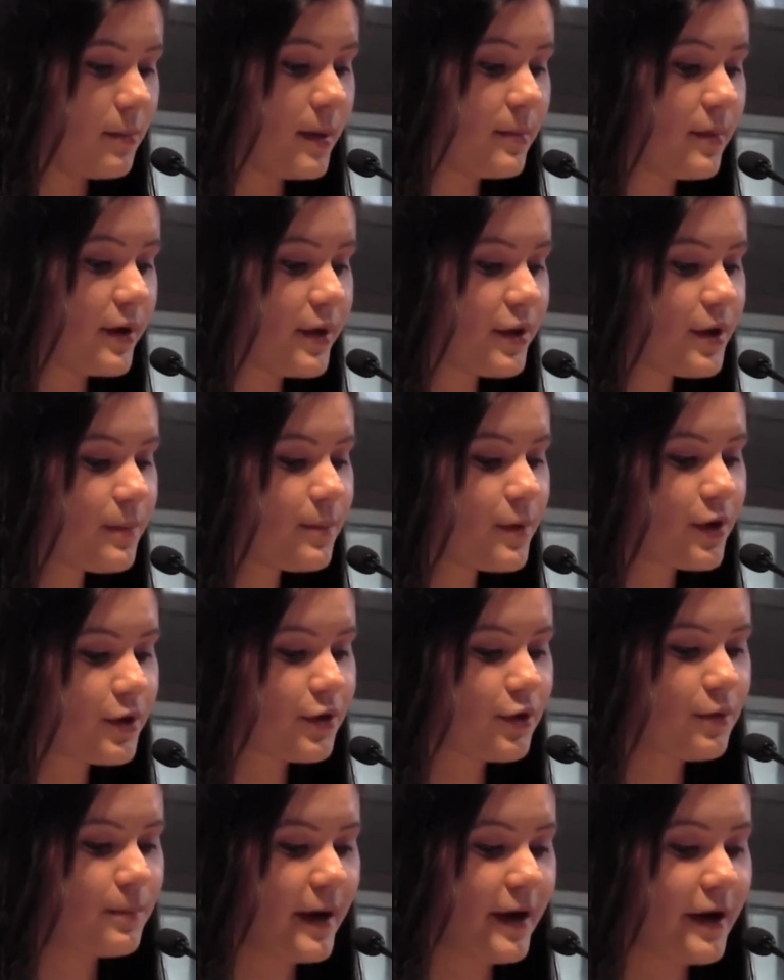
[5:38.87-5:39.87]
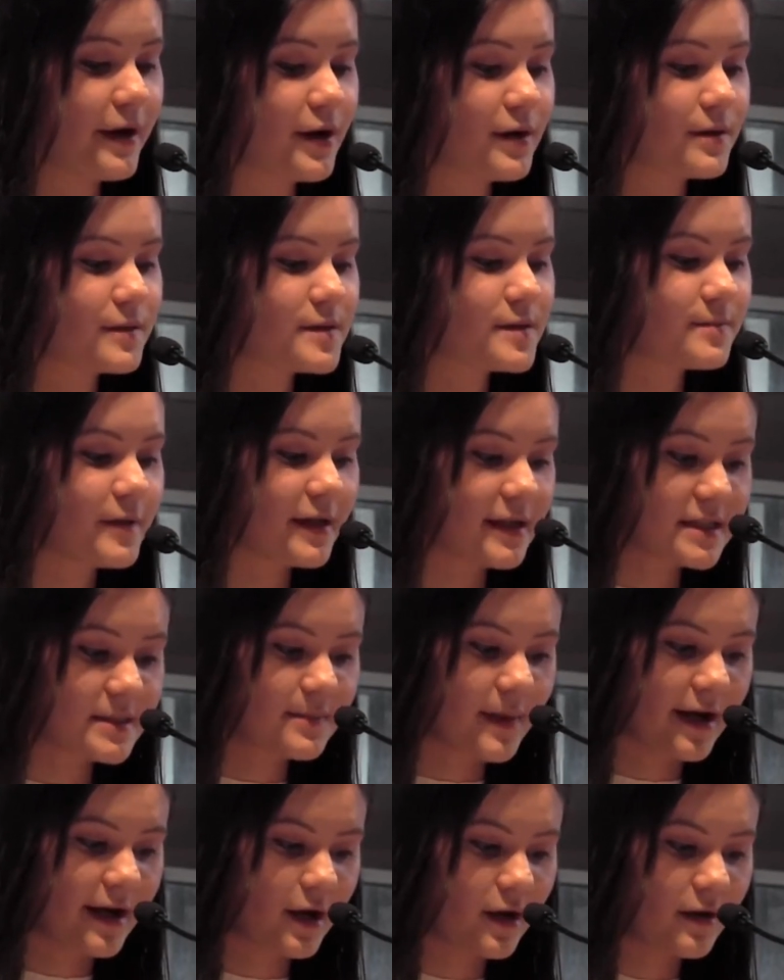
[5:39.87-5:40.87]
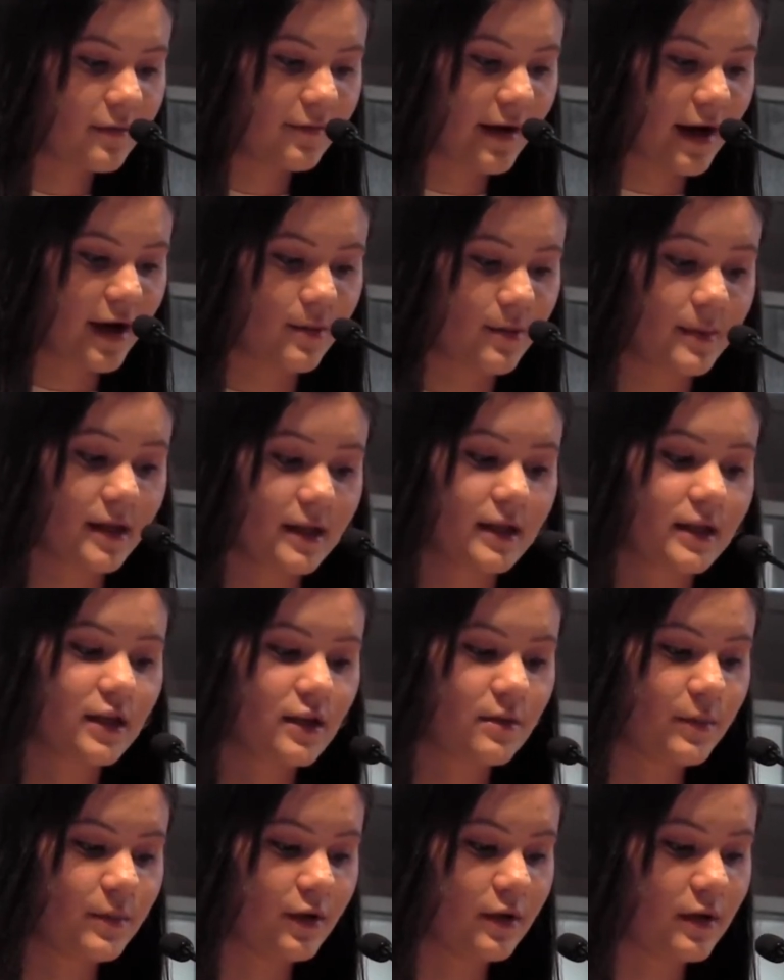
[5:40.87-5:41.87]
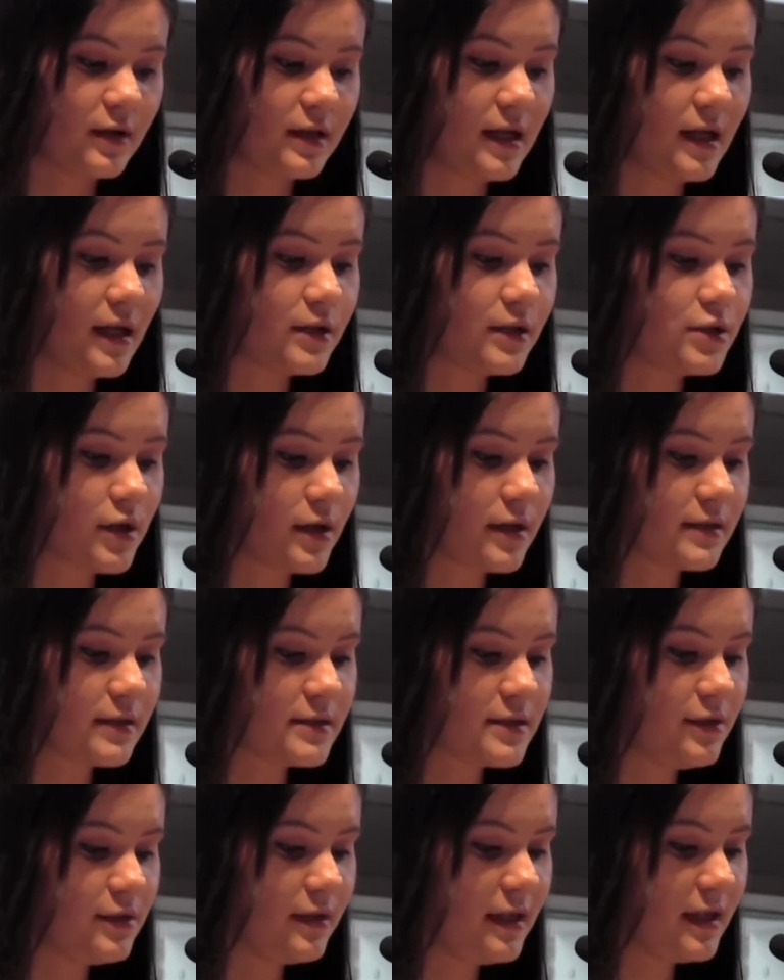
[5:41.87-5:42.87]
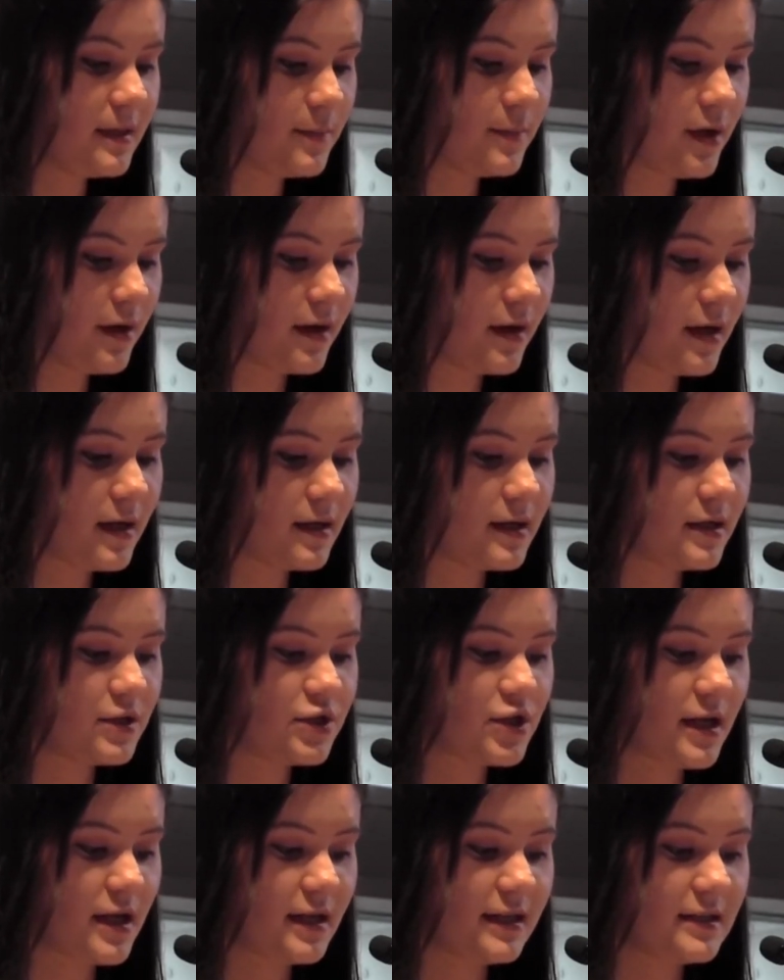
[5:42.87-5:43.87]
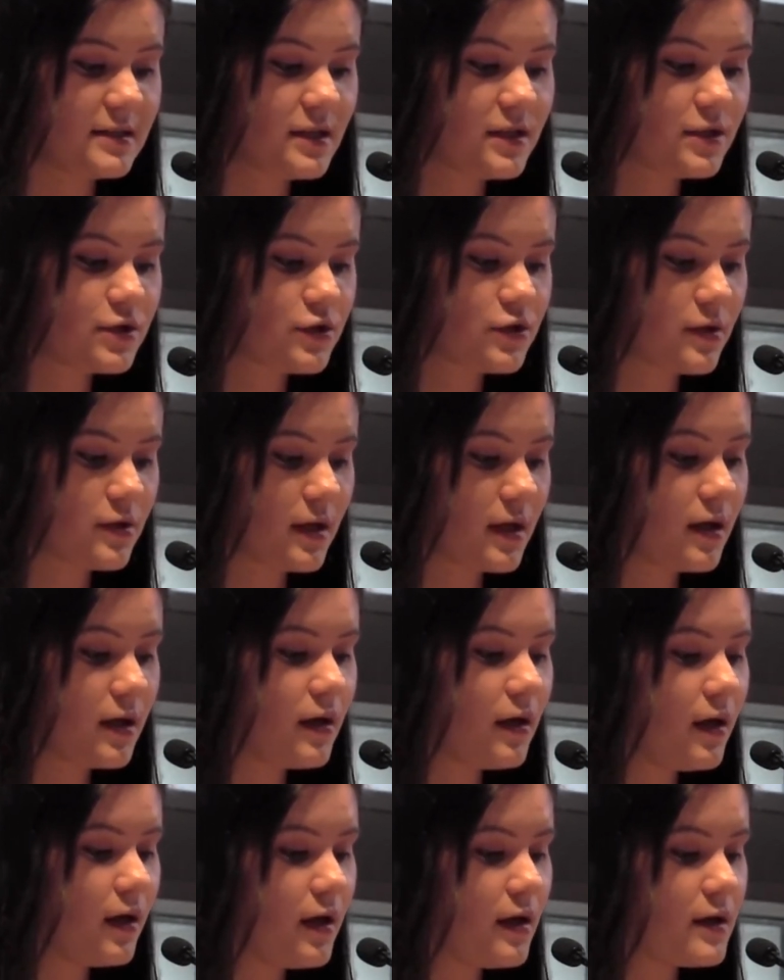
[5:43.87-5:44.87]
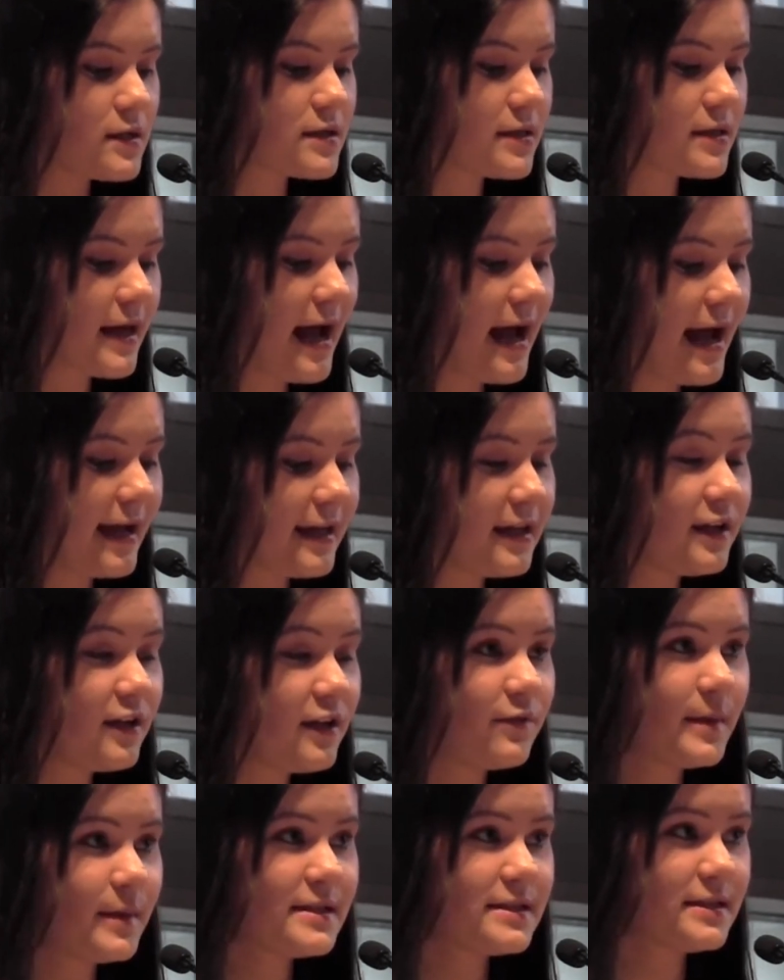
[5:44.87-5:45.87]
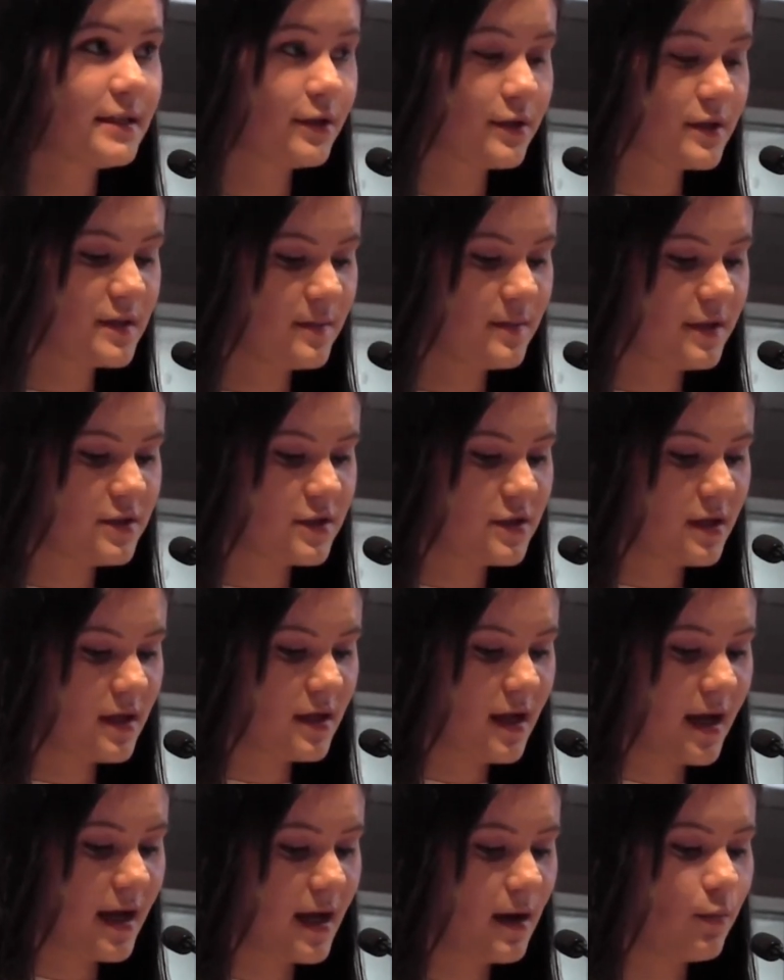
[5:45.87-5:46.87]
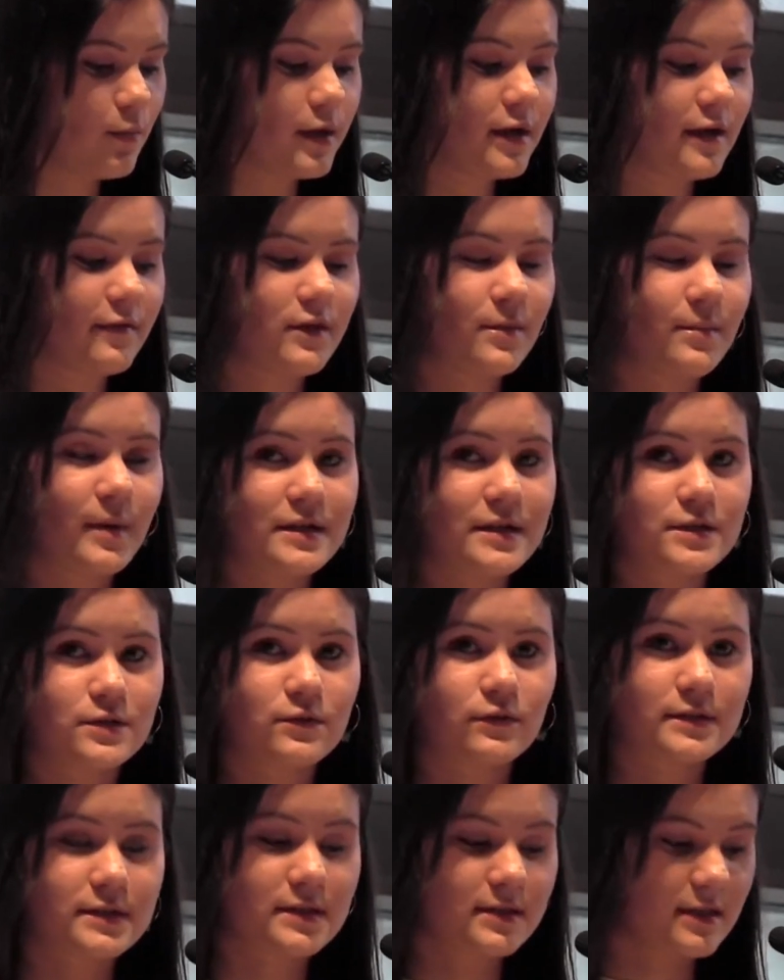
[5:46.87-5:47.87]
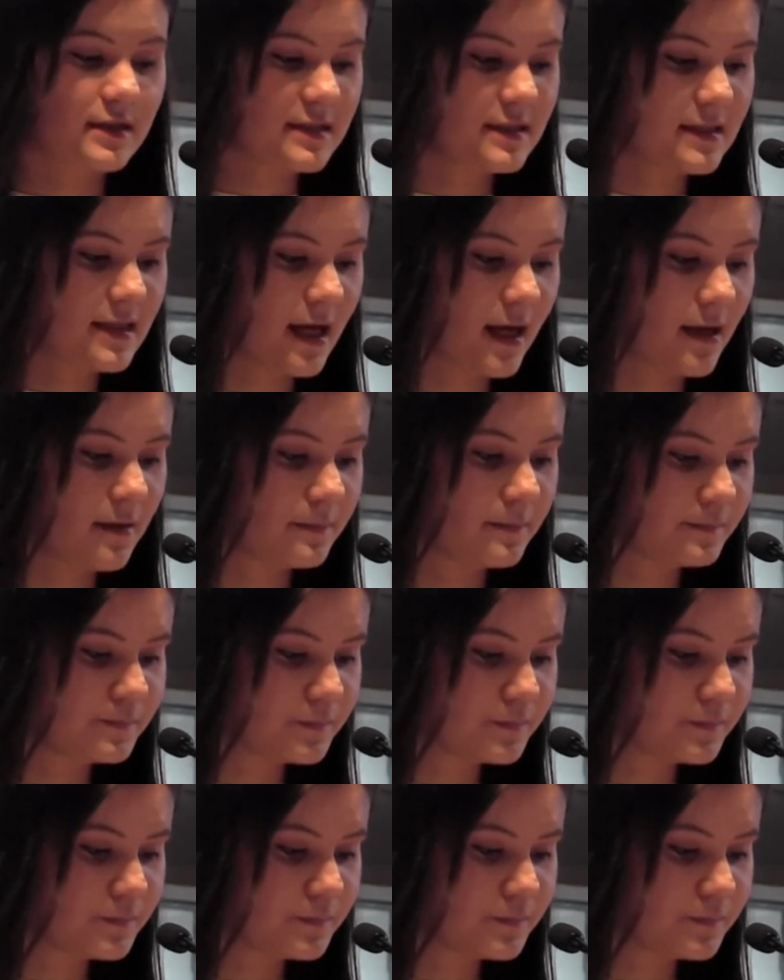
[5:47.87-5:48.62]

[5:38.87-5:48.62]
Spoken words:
My mother broke through barriers placed by her environment and community during this unique period in Chinese history, so that I can give my senior speech today at one of the best schools in the state.